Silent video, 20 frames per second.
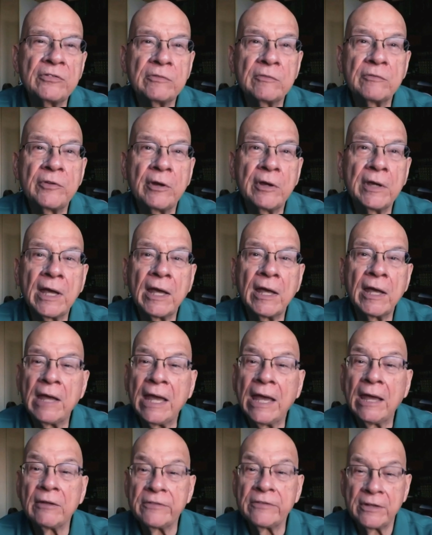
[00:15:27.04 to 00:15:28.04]
very
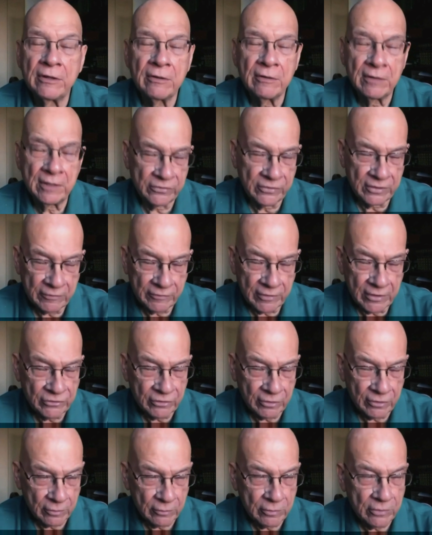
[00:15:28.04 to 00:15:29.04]
out there as an
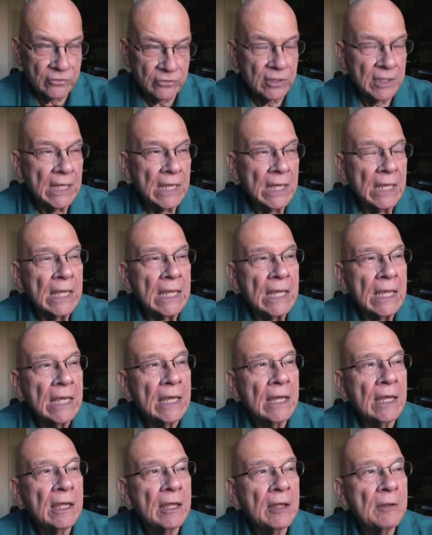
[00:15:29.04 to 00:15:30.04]
evangelical Christian.
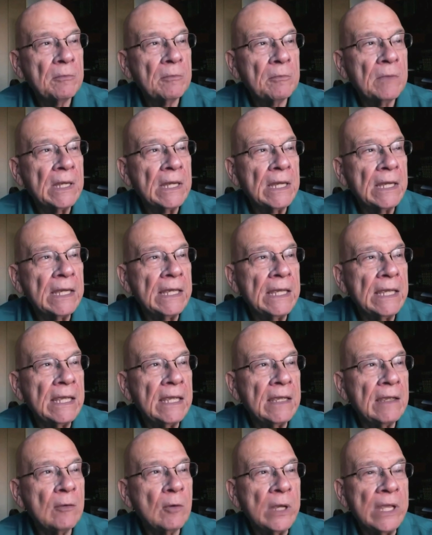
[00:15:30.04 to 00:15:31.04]

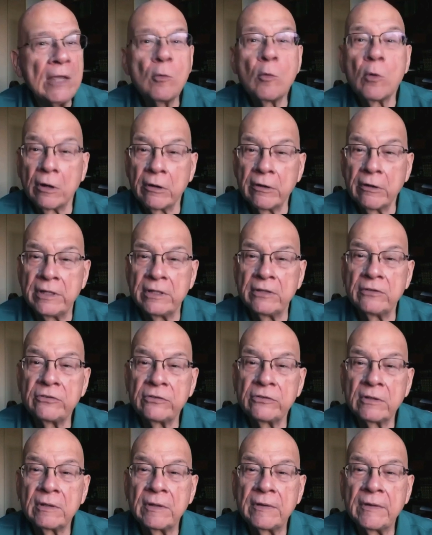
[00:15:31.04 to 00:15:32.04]
He
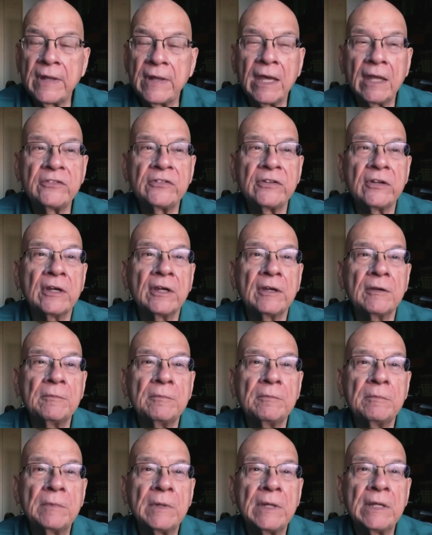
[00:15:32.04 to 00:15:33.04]
worries that
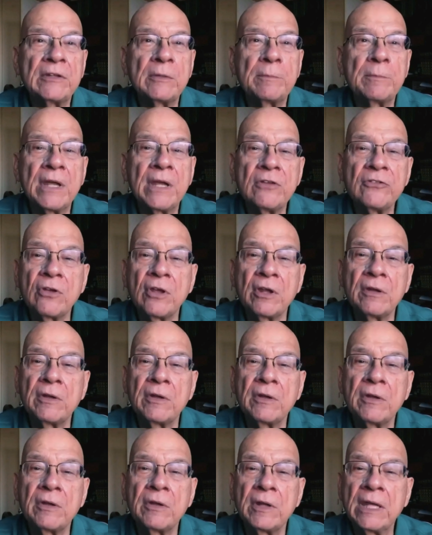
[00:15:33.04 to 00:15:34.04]
it depends
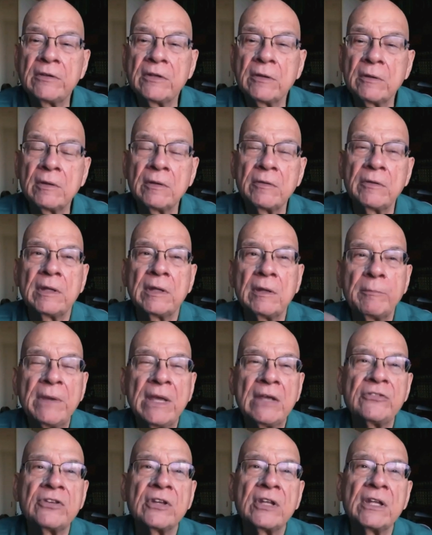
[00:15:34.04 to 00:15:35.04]
on it.
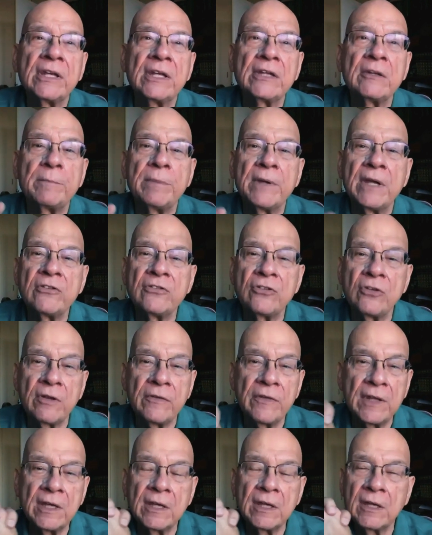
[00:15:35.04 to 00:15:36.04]
Basically, it
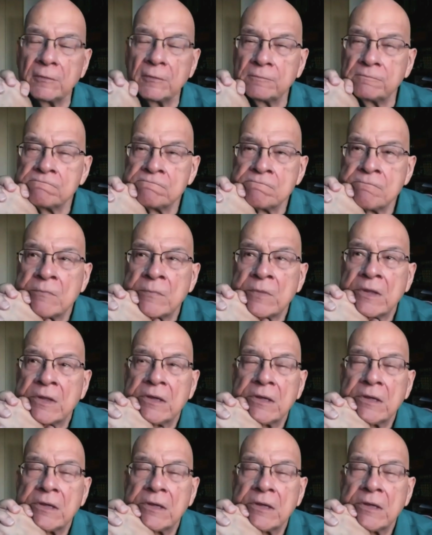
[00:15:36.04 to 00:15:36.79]
depends on the